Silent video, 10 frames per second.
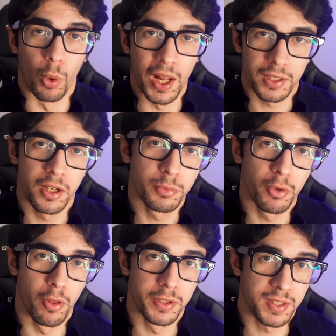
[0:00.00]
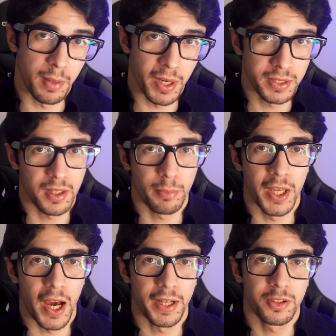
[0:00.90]
welcome to the step-by-step
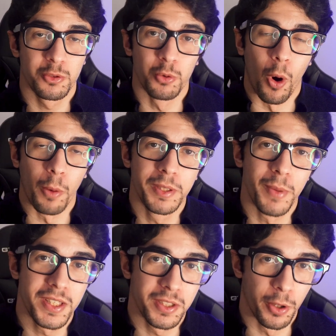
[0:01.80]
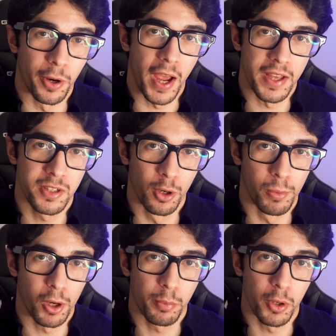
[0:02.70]
guide to optimizing your SEO
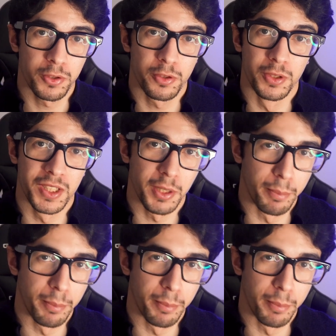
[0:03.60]
blog post using